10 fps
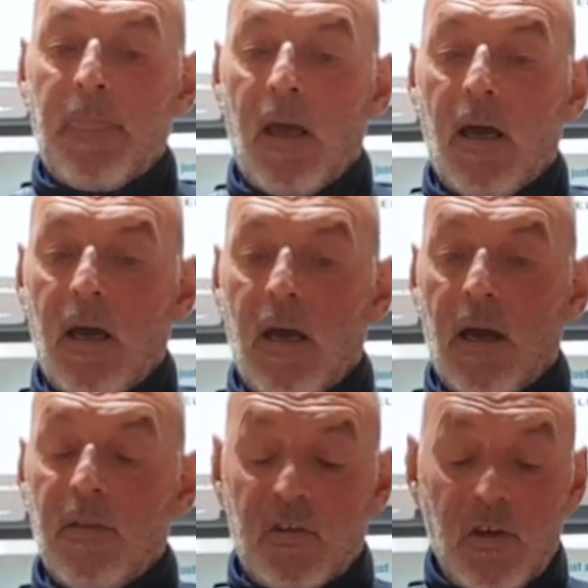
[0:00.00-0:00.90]

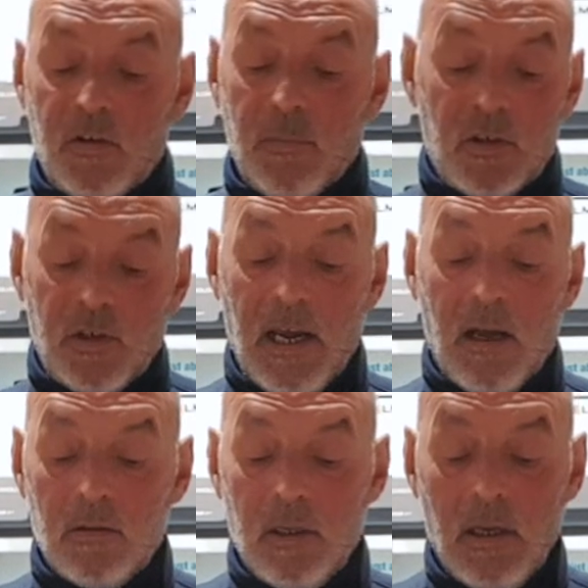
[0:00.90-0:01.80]
And the system is
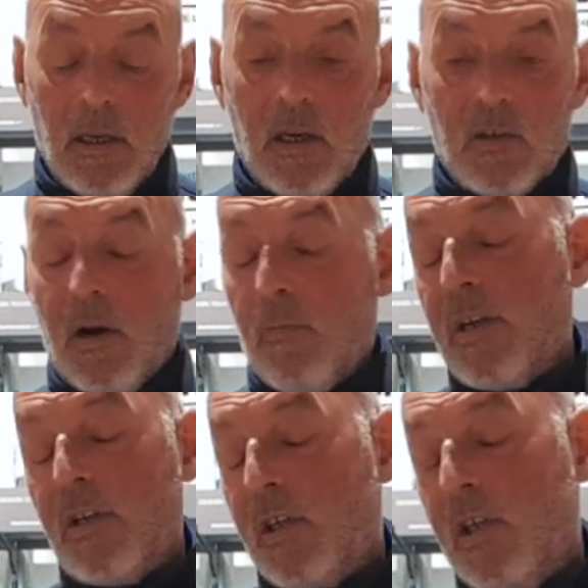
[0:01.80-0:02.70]
now
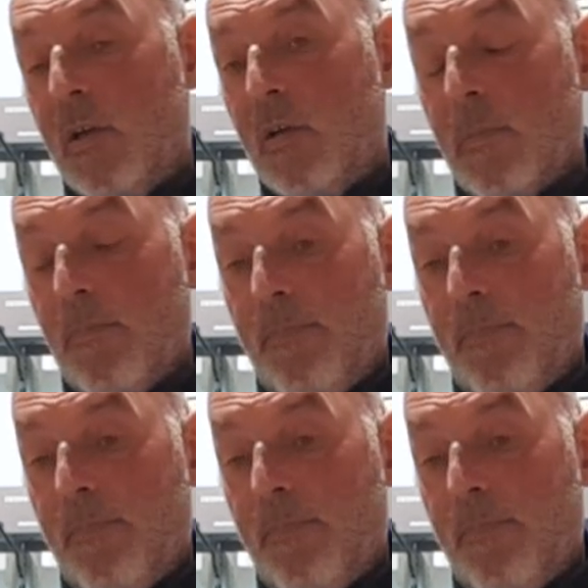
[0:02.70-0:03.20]
ready to use.